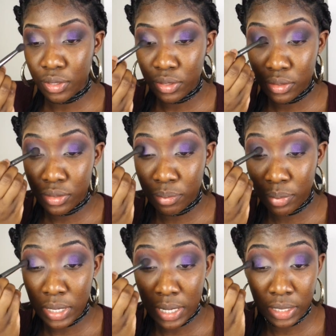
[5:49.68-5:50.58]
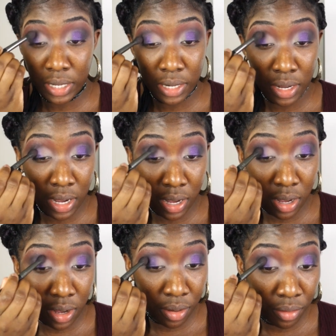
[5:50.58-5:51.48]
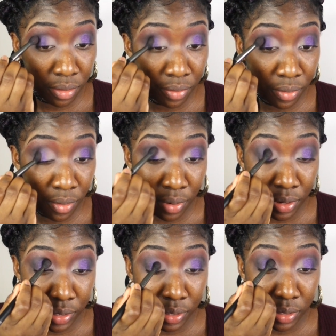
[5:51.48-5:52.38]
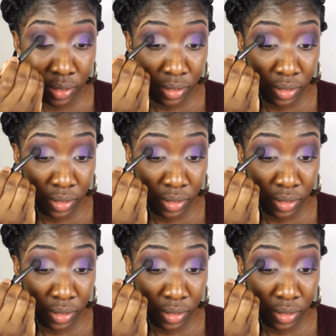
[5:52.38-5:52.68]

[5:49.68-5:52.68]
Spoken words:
Going to blend it out, of course,